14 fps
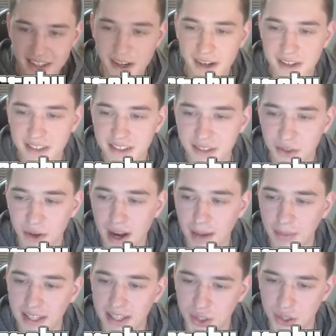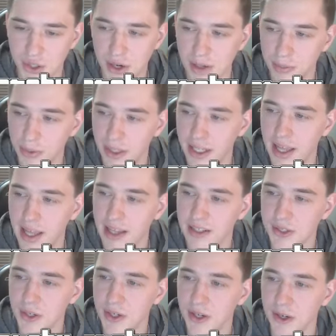start dropping that sharp right-hand
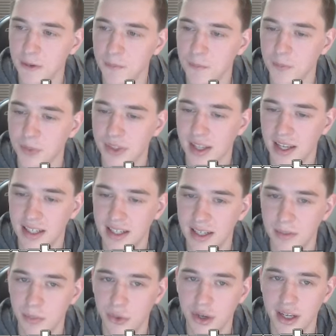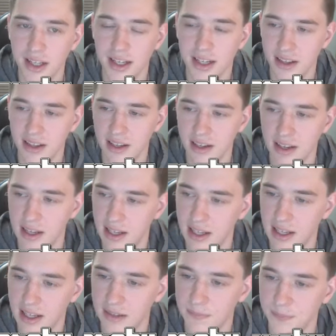turn and uh, bring it into the... Uh,